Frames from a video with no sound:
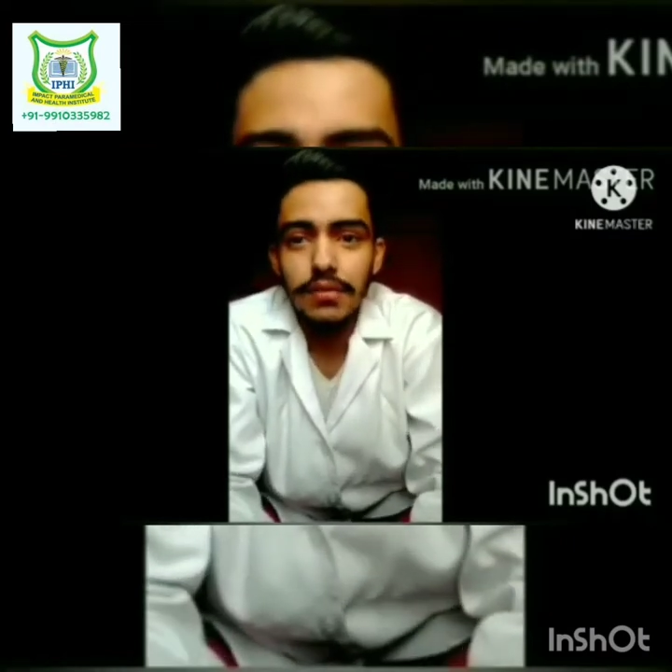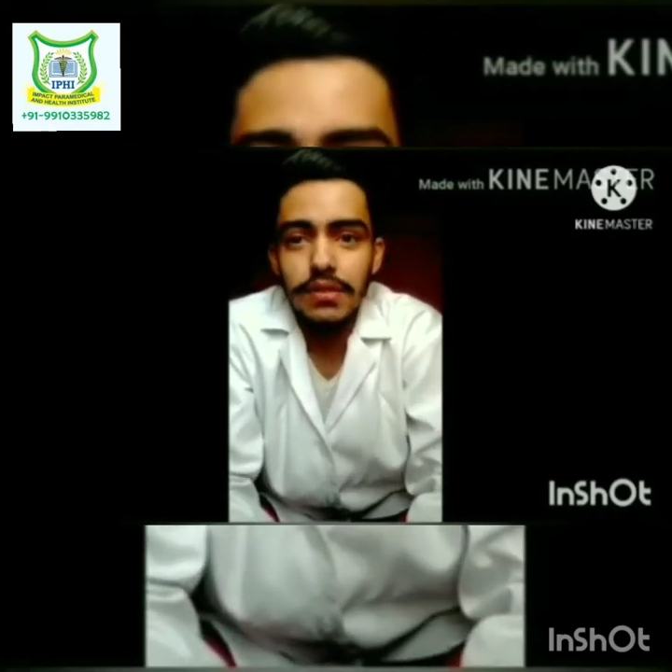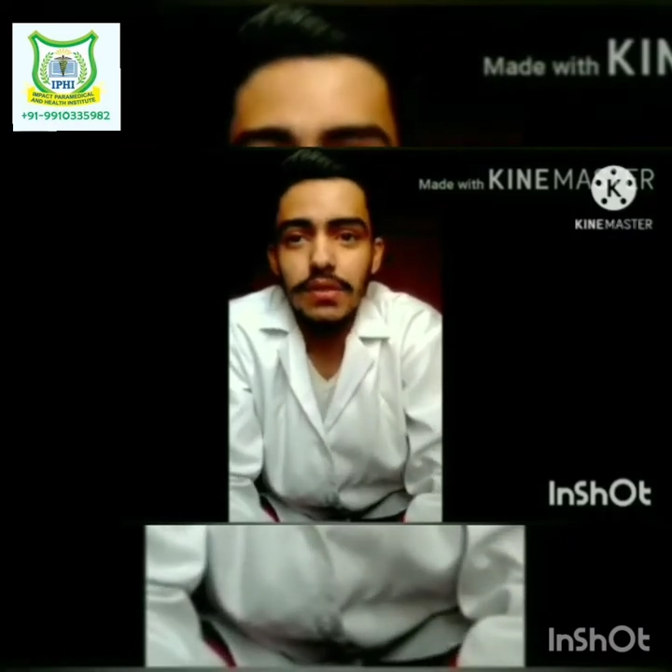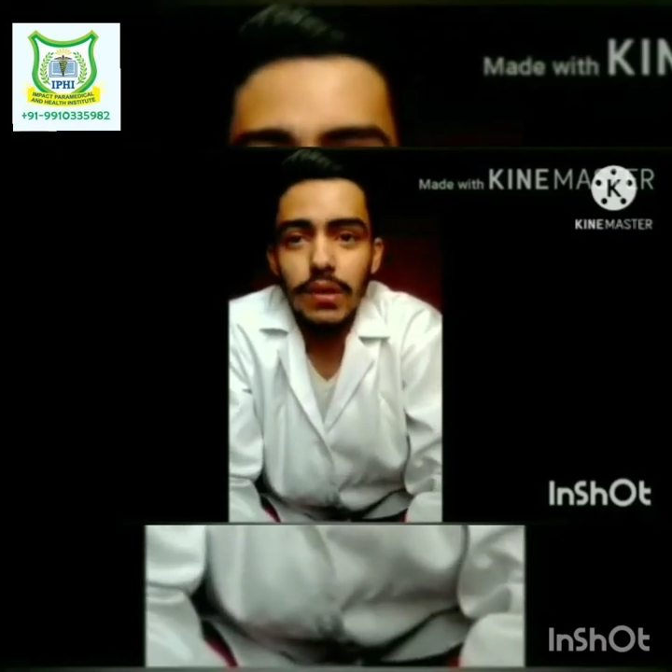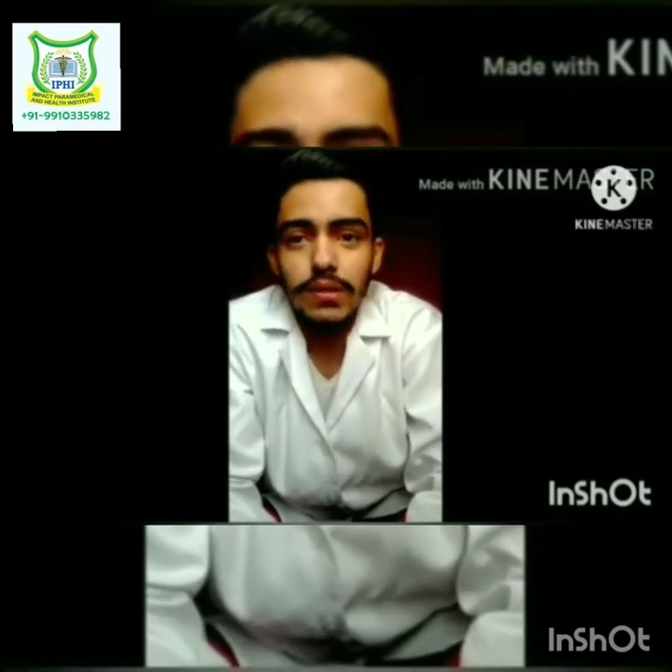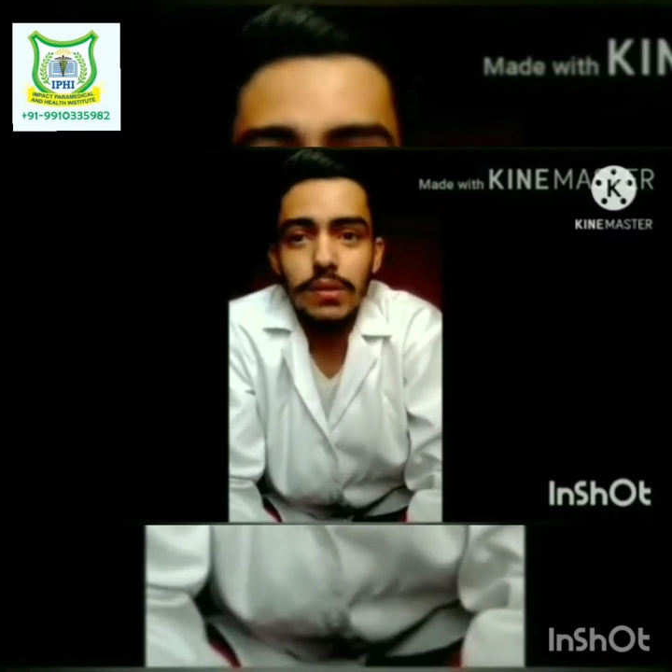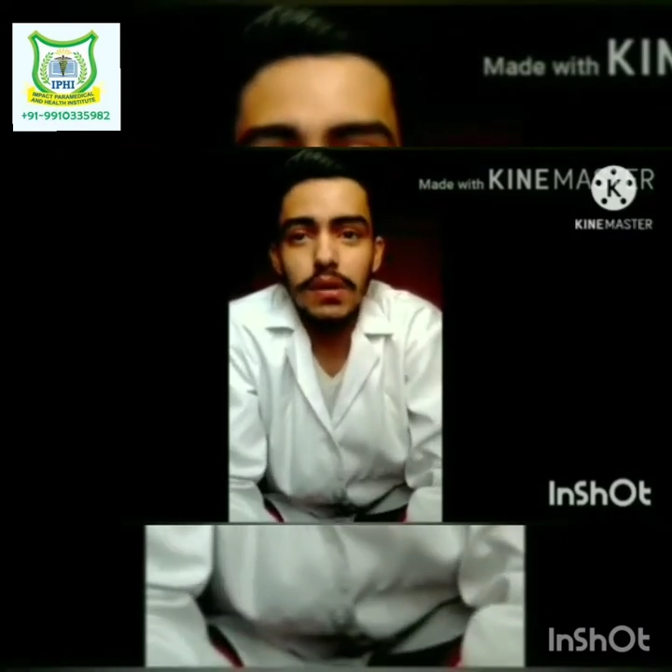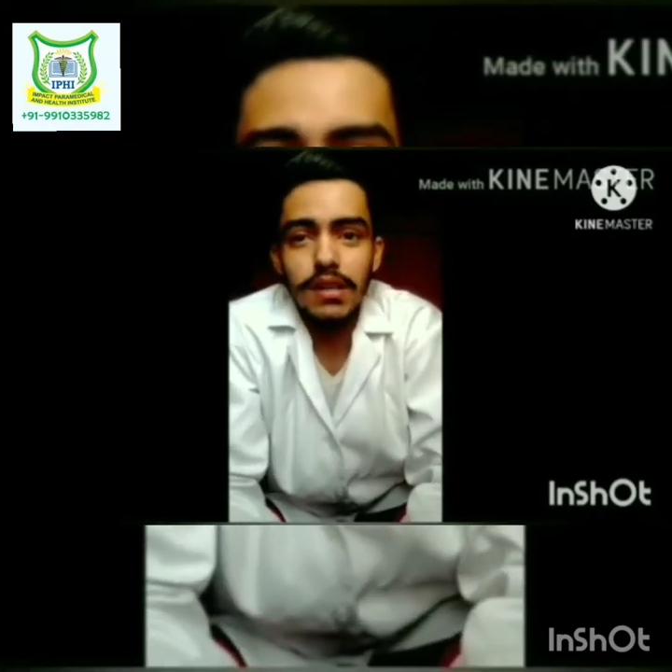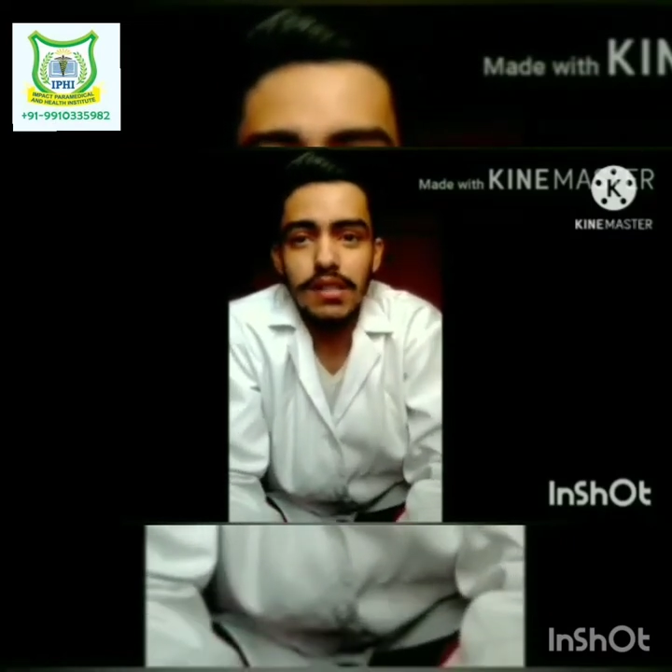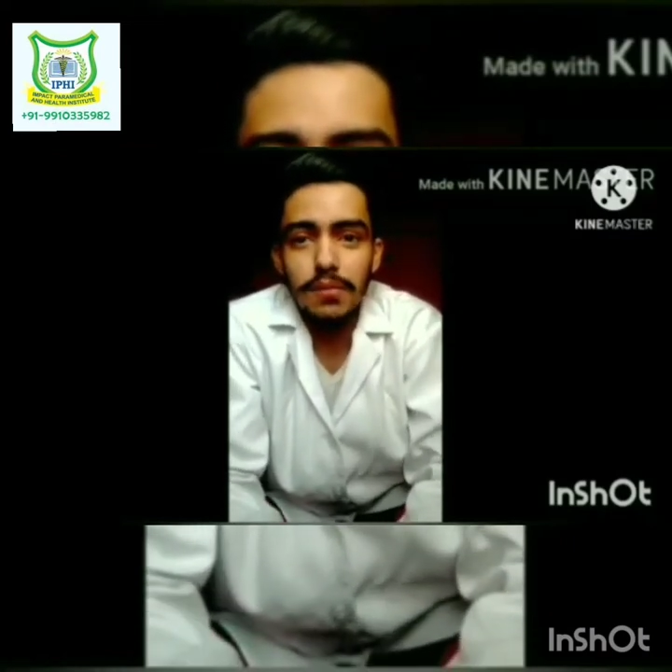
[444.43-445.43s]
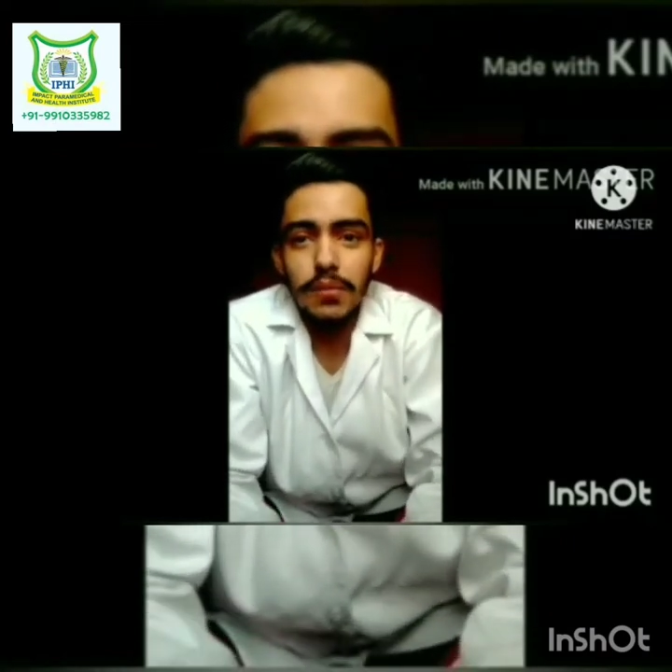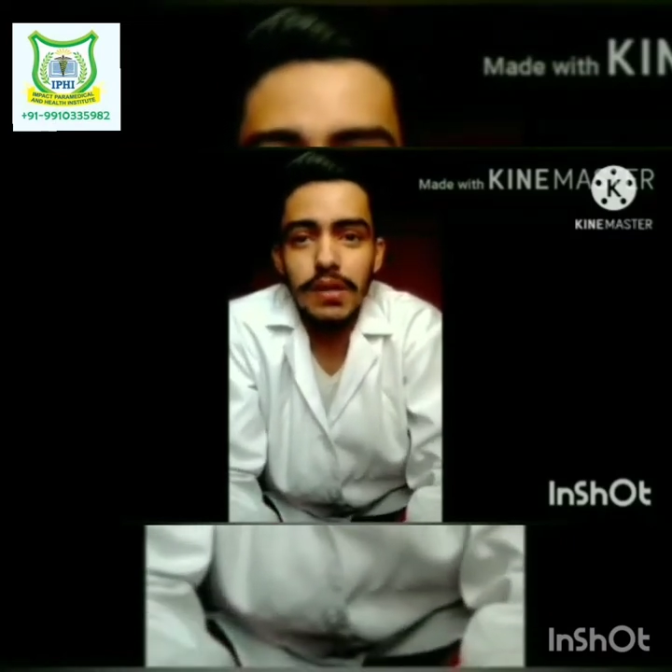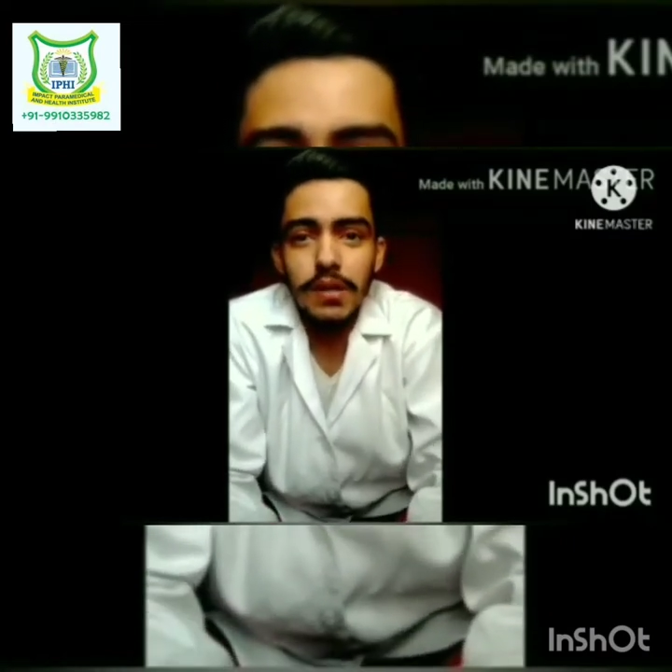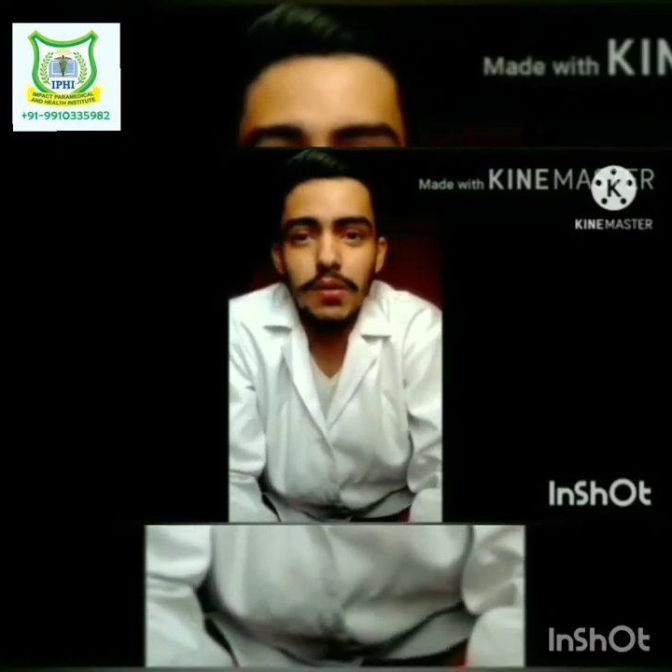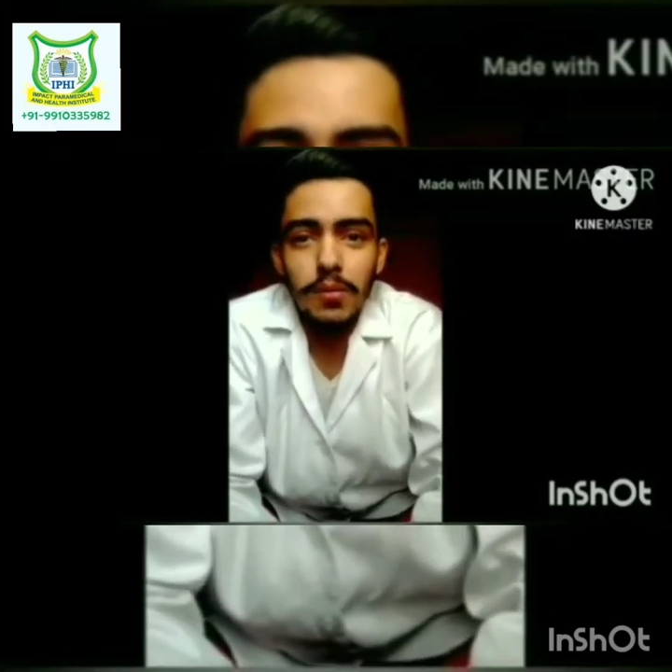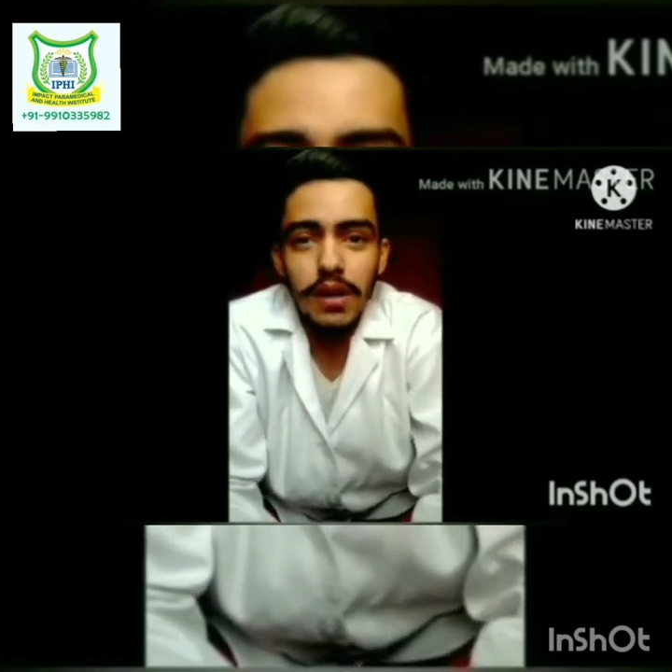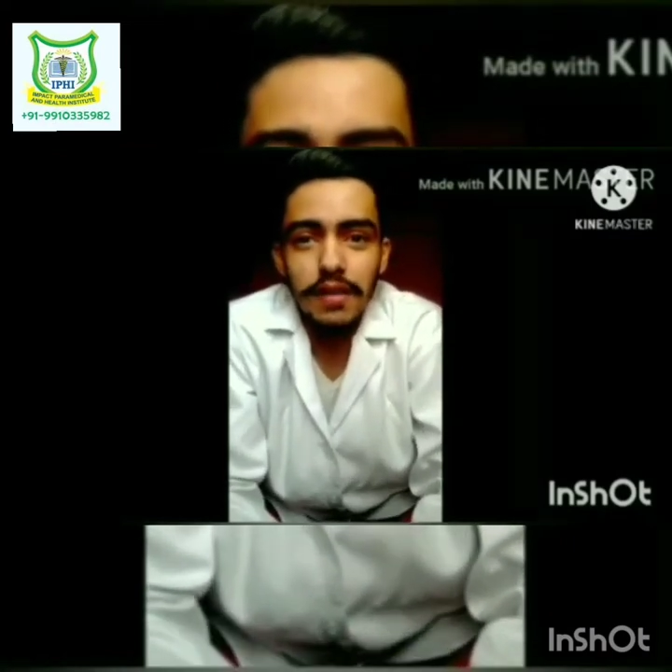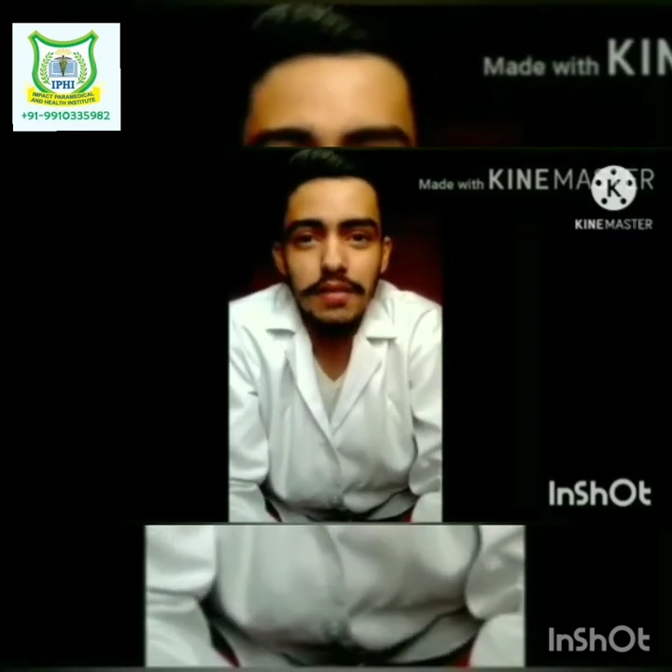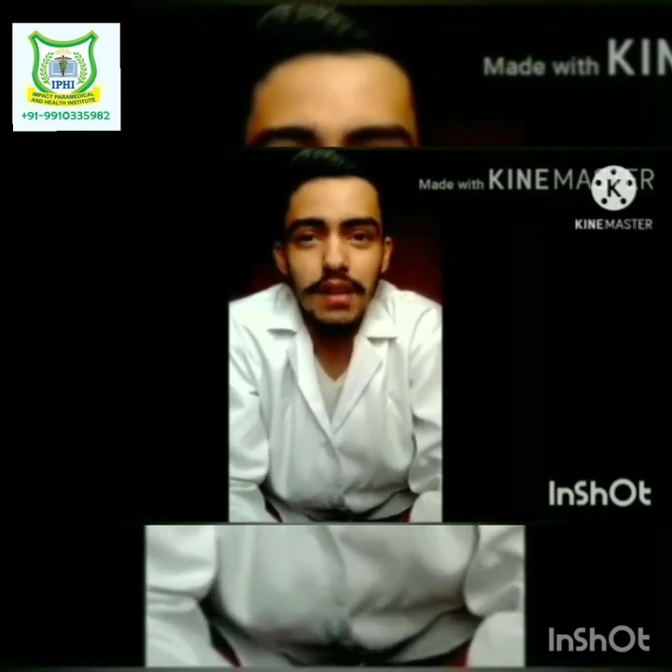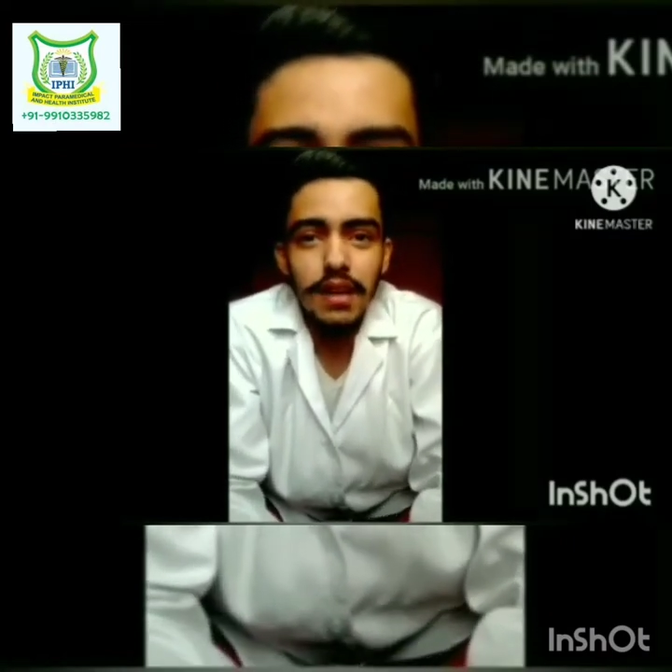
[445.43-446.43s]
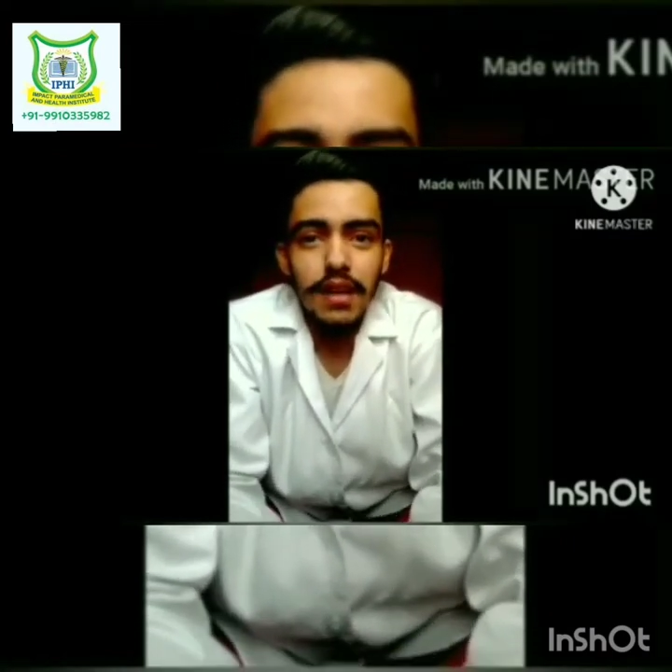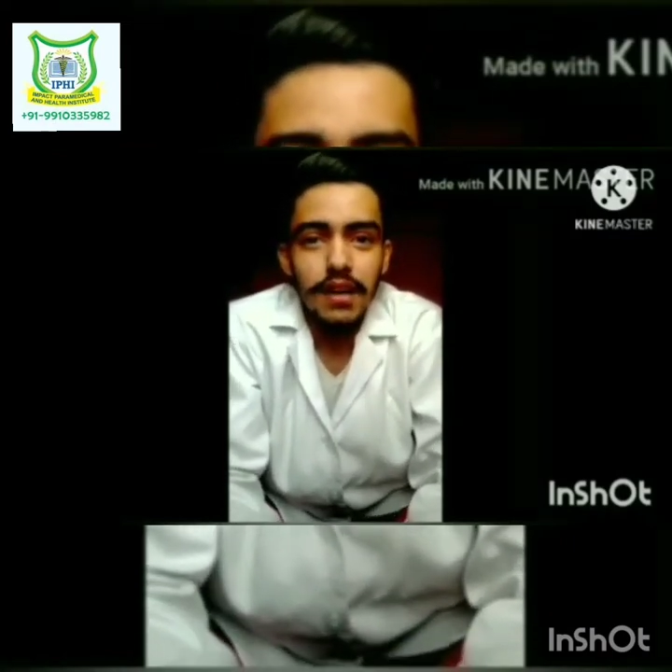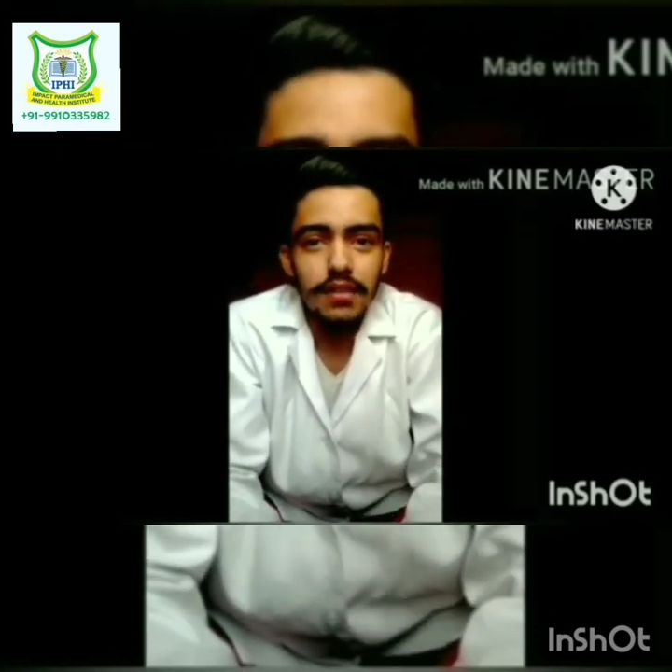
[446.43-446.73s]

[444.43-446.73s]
which is also known as computed tomography,